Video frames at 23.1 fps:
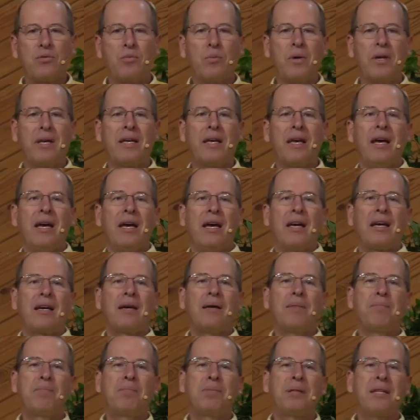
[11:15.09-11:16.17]
we
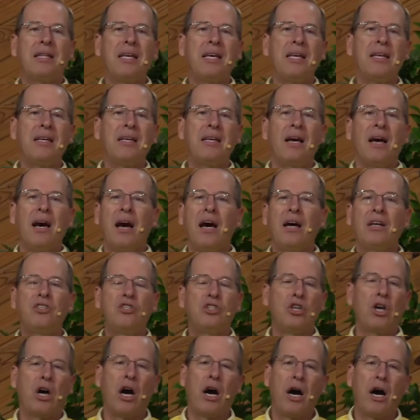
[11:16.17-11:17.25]
complete a
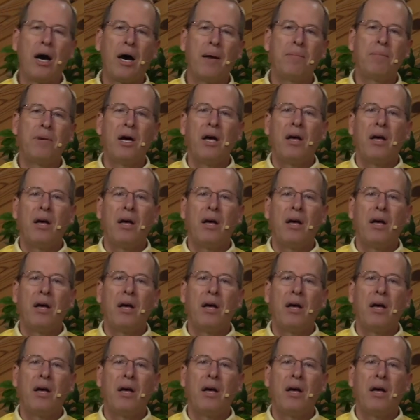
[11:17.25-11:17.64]
job.